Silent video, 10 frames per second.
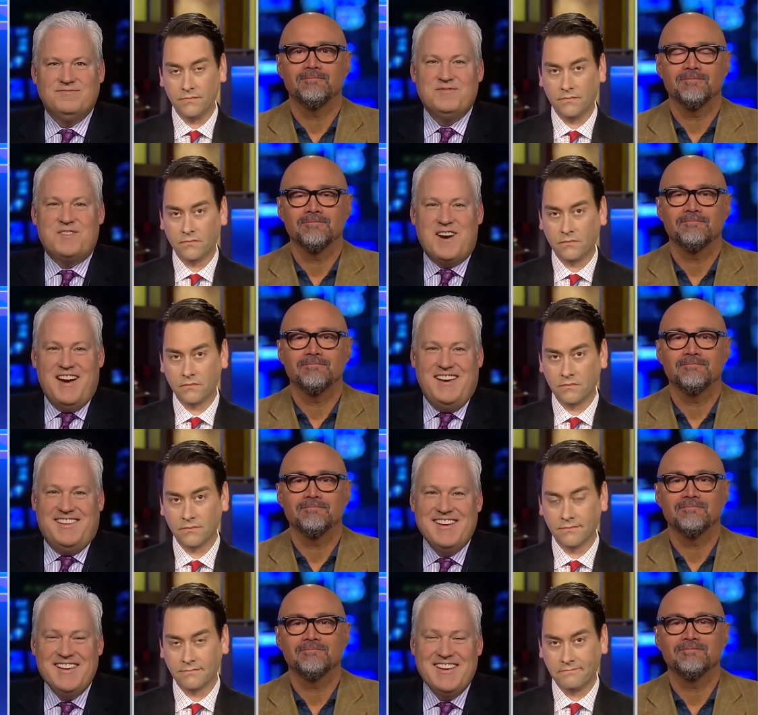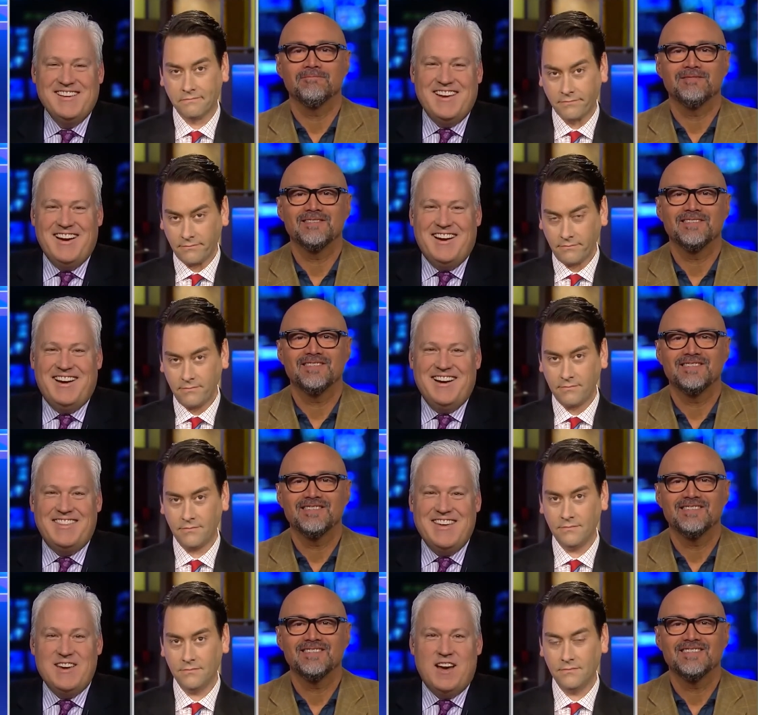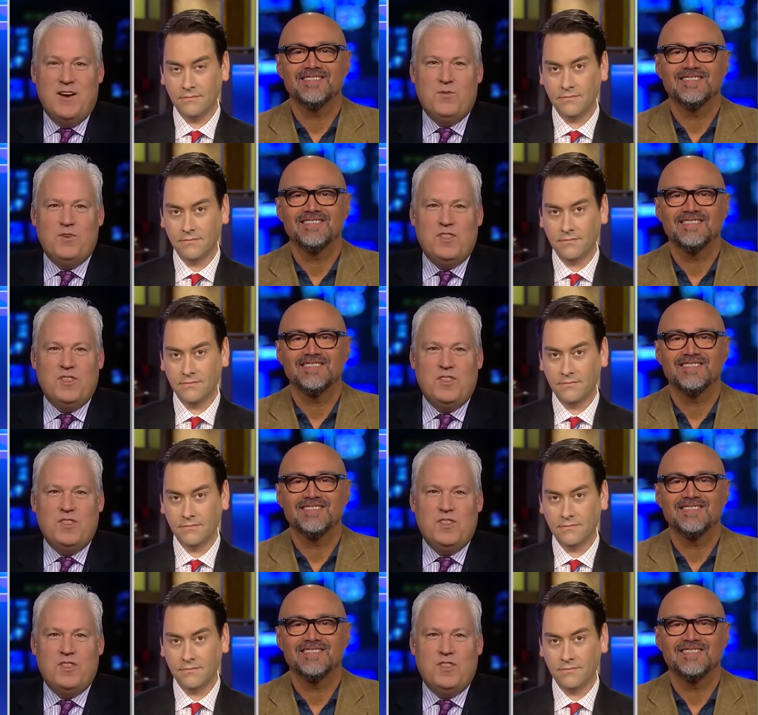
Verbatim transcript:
Speaker 1: right. Yeah, I think uh, the